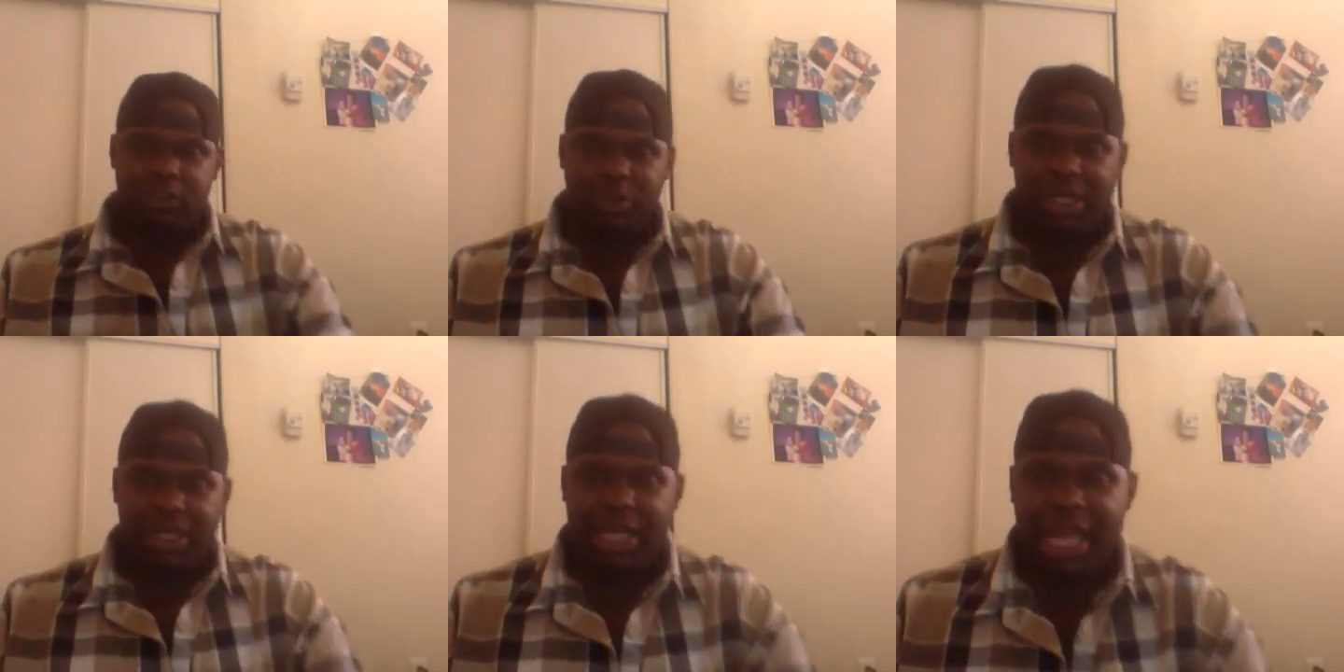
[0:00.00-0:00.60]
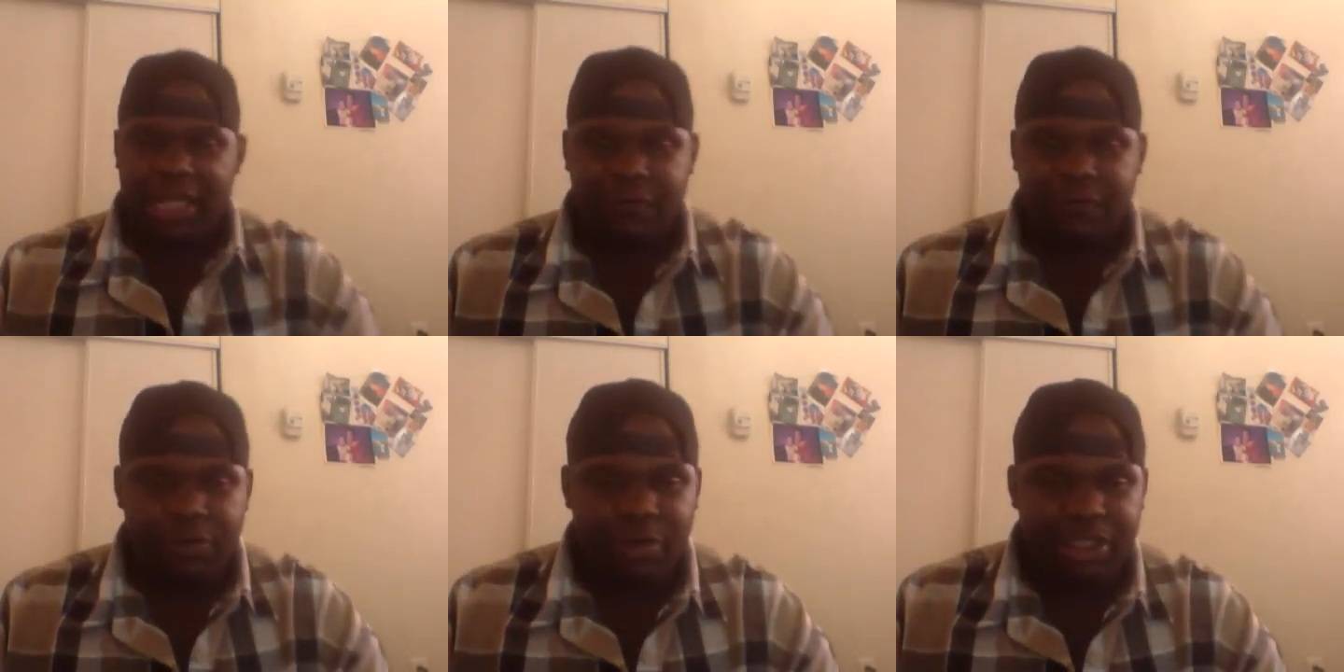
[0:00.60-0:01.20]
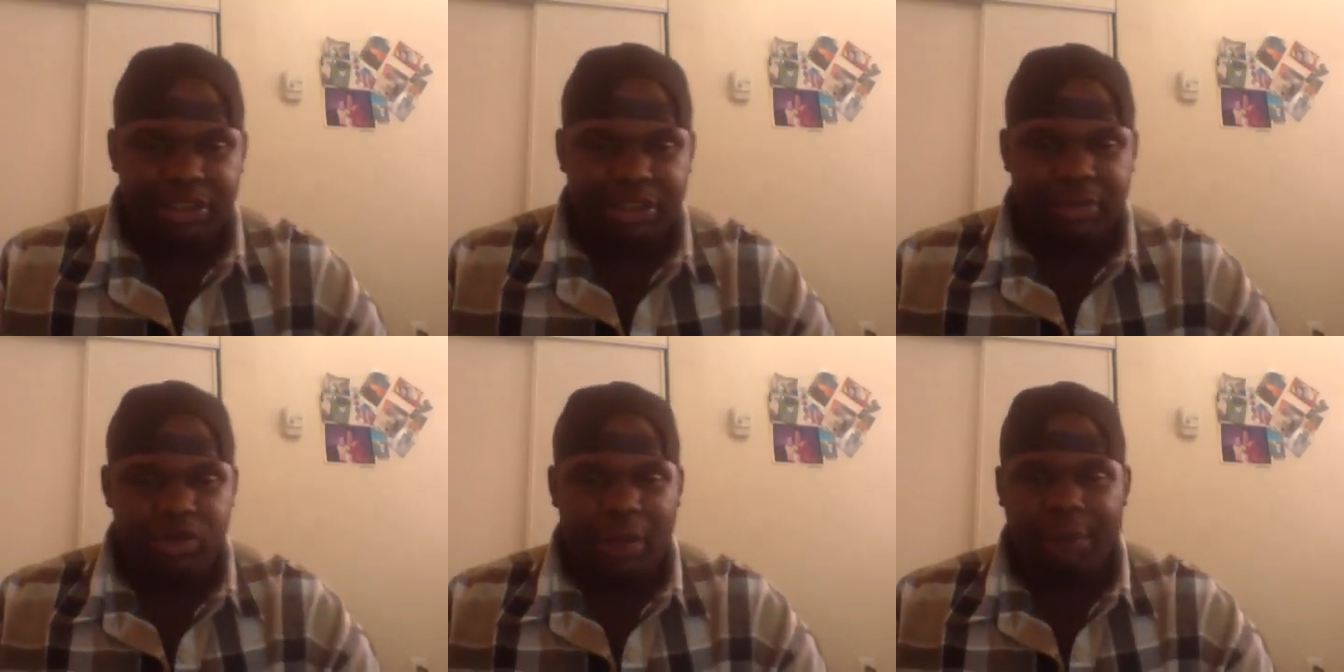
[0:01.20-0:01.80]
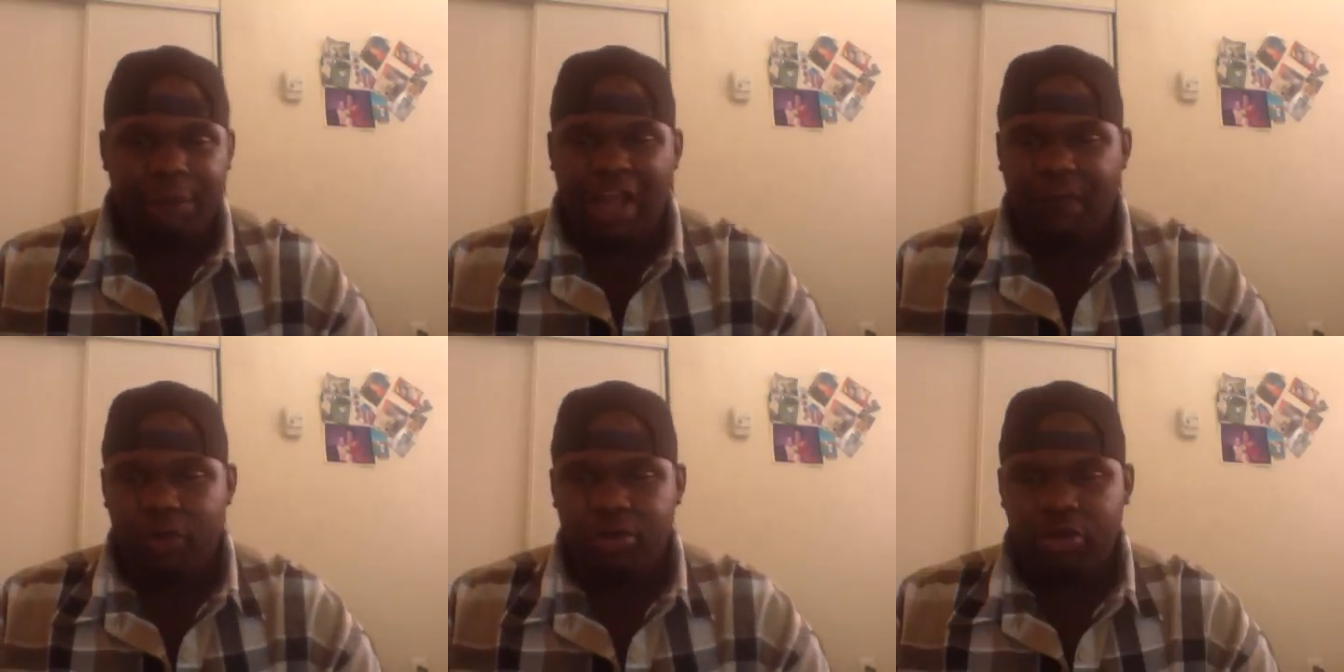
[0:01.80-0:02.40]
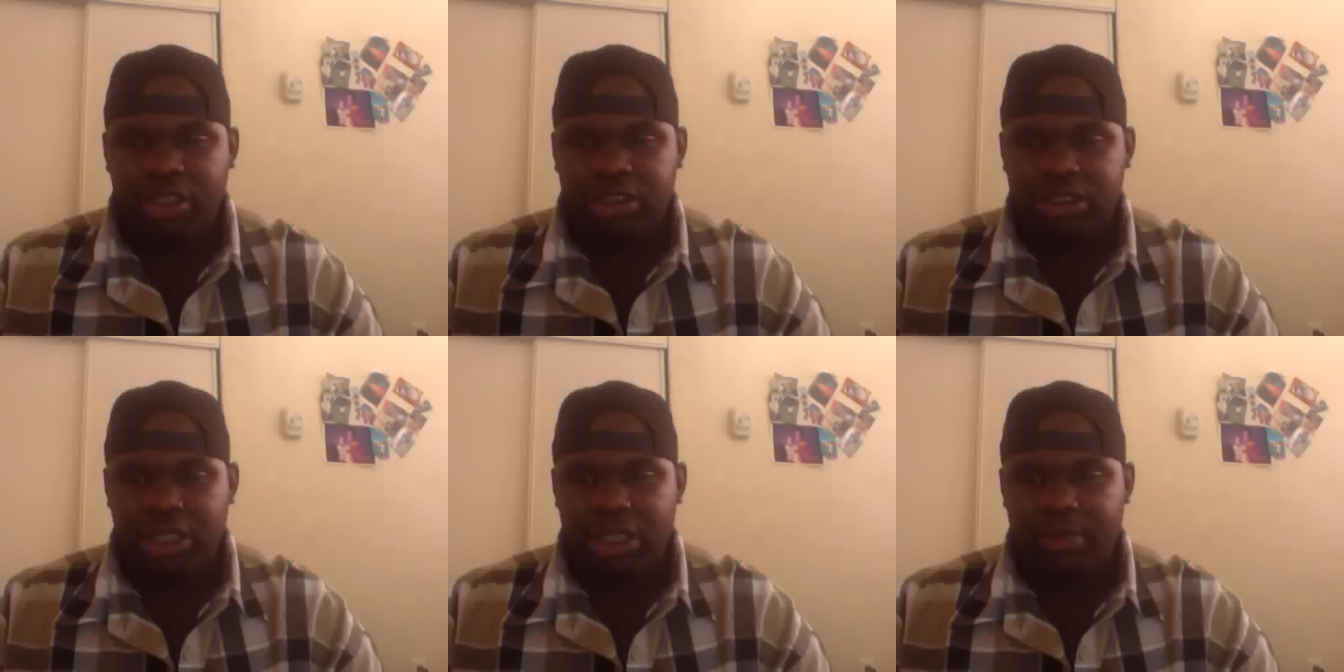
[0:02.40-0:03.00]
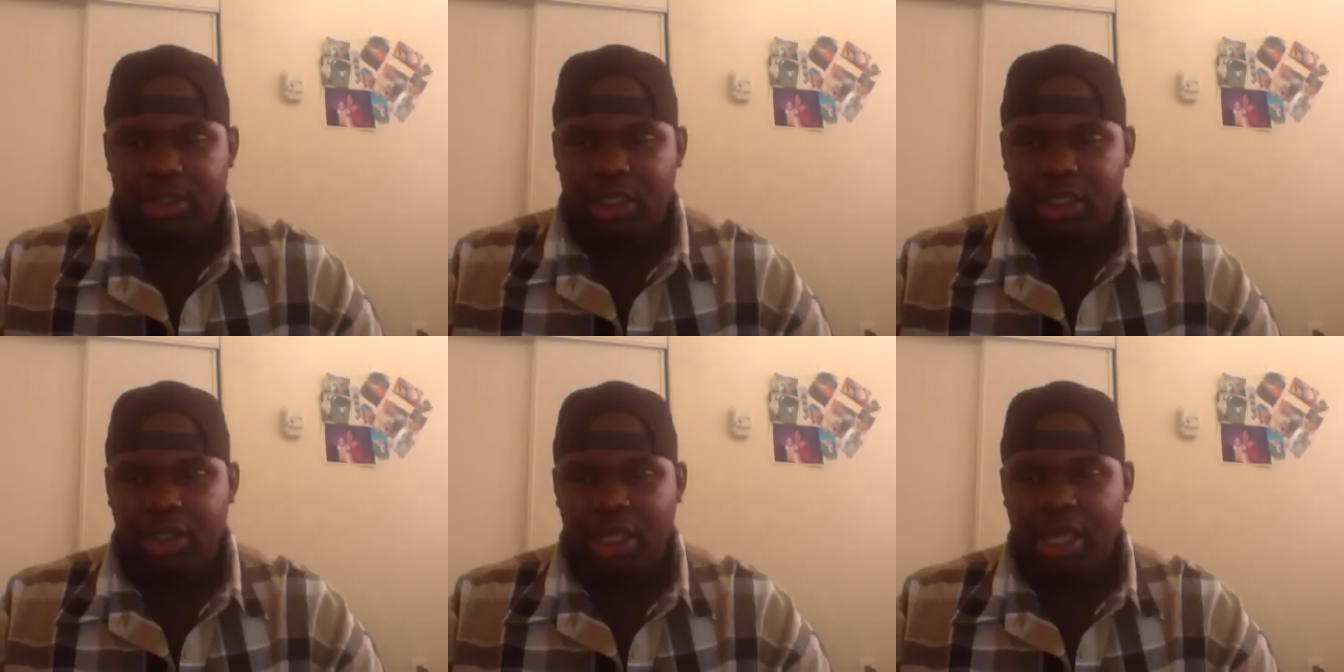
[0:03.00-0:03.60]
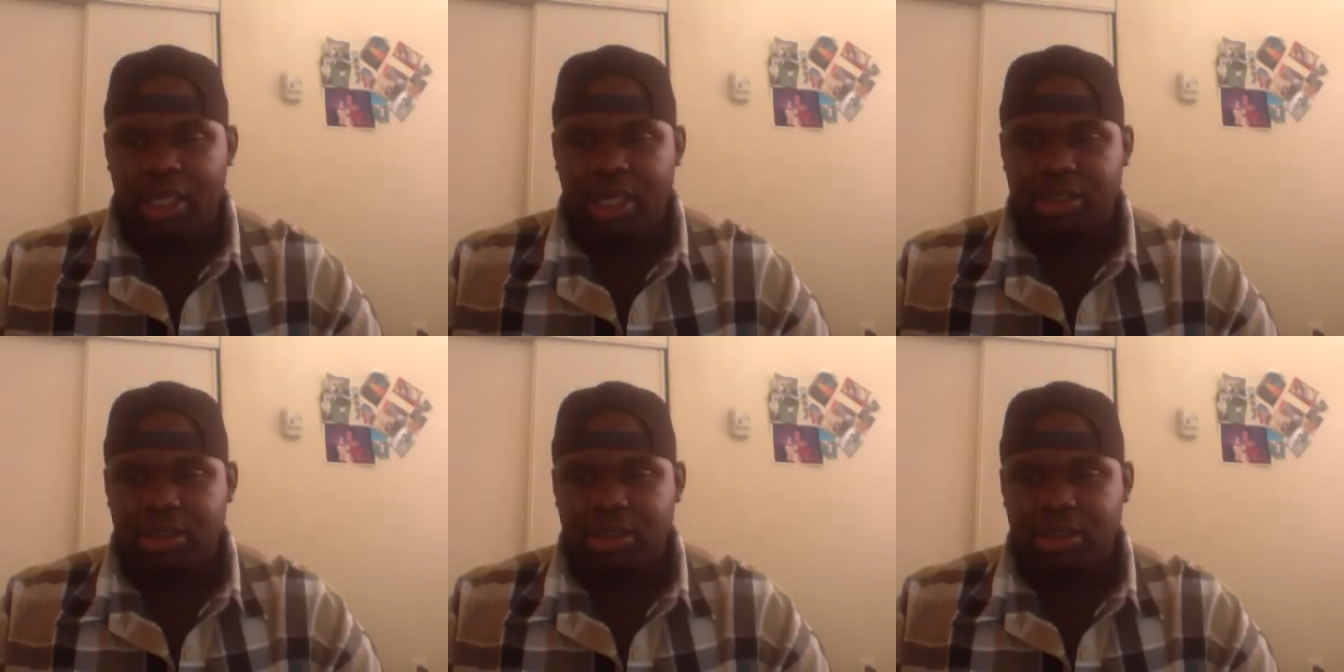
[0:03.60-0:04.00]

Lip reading: be the last few questions. I'm gonna do like 5 more questions, and I'm done, you guys.